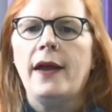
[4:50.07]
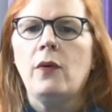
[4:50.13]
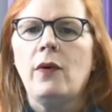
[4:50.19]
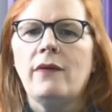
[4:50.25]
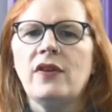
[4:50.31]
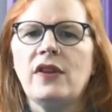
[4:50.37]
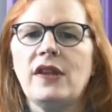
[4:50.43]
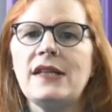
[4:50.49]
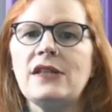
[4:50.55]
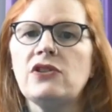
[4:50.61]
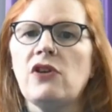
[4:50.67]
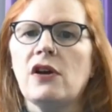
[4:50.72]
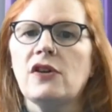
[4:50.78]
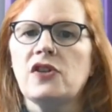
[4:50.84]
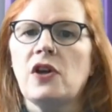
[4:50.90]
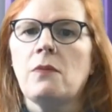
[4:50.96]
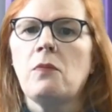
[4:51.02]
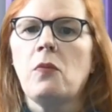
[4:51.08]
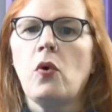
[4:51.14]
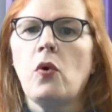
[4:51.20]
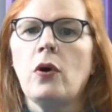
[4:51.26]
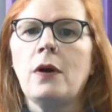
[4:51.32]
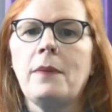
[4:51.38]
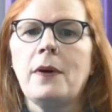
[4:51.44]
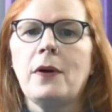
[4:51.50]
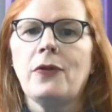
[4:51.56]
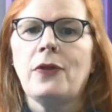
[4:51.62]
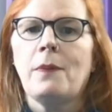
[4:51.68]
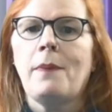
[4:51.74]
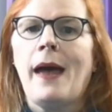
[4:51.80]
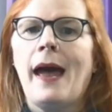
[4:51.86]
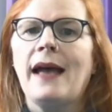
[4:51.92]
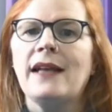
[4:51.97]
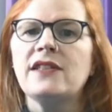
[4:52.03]
However, these stocks are more about the
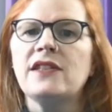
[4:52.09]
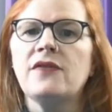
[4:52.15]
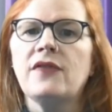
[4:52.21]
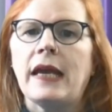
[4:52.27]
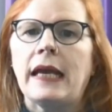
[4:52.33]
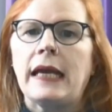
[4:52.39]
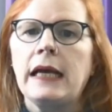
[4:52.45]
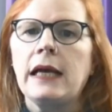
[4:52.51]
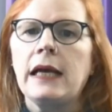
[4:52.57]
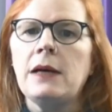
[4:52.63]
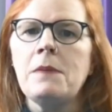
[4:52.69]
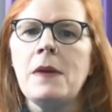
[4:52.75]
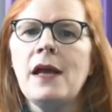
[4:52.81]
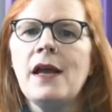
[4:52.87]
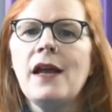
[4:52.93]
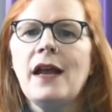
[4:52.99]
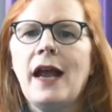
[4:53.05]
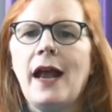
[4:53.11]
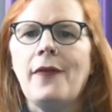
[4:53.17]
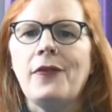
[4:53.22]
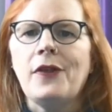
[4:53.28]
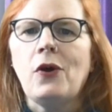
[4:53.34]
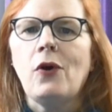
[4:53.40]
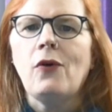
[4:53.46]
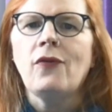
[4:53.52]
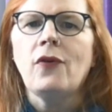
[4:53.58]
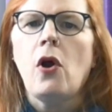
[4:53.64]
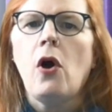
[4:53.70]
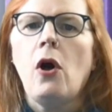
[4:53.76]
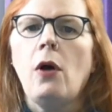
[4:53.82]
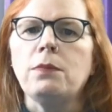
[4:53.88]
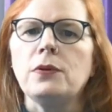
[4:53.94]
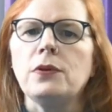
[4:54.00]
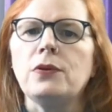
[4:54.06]
passive income and the
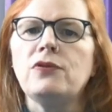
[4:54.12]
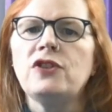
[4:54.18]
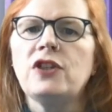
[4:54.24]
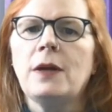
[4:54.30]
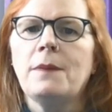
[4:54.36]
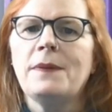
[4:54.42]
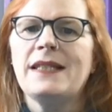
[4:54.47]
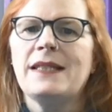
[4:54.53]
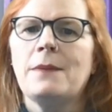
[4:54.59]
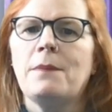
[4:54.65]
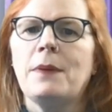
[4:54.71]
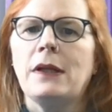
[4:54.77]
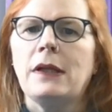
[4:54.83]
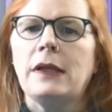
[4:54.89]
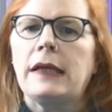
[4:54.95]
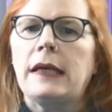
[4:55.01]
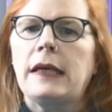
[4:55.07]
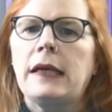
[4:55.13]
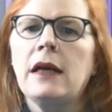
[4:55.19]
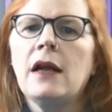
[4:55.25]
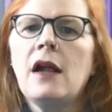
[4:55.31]
overall blue chip stability.